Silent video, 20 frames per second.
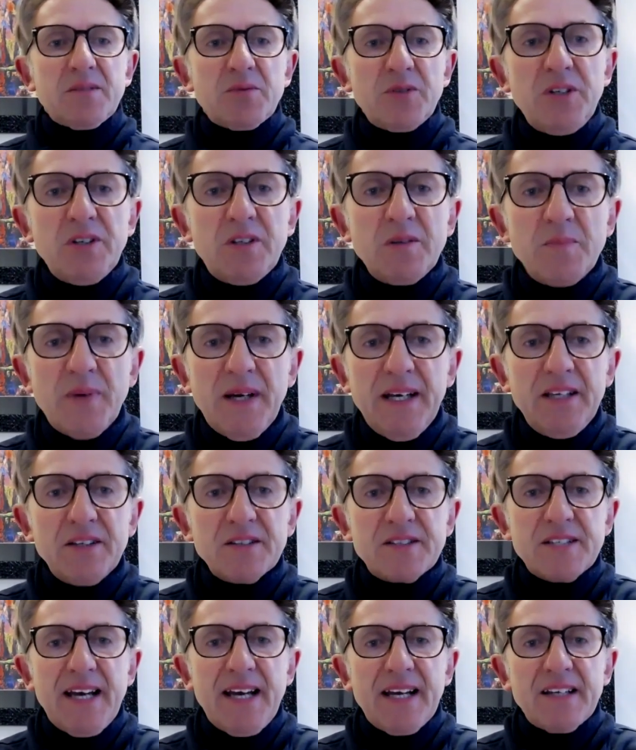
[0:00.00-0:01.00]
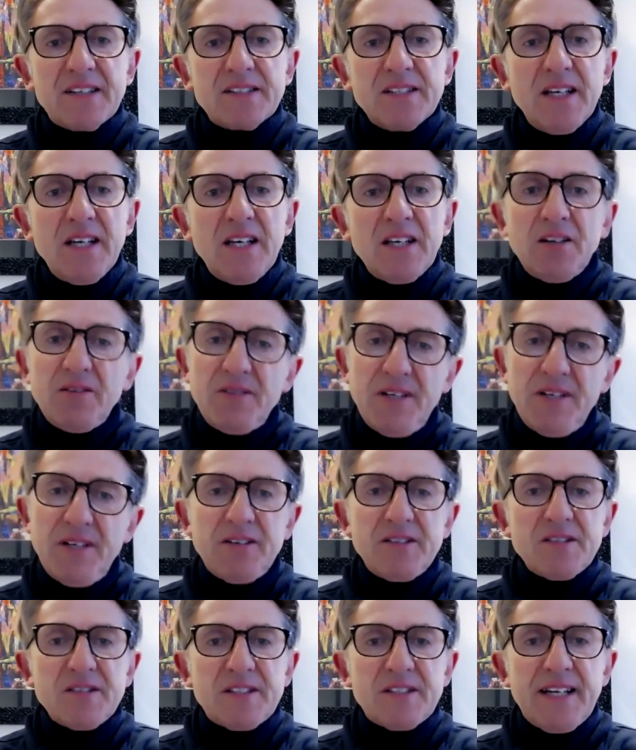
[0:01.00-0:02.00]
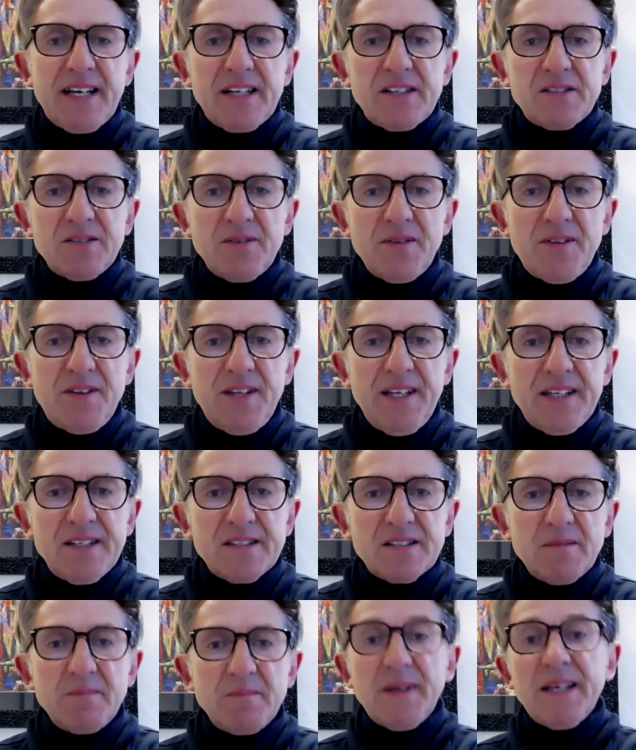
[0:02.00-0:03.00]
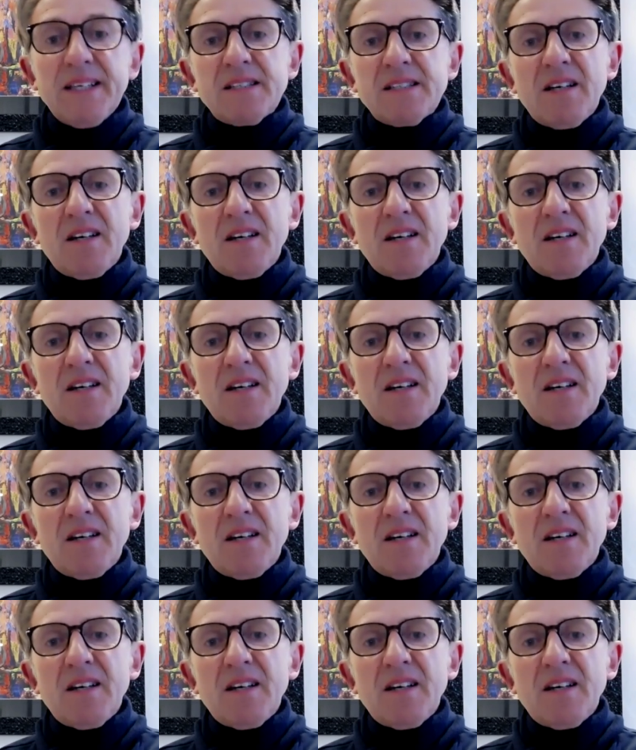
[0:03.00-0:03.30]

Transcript: Well, you can pay your tax, your inheritance tax, on things that may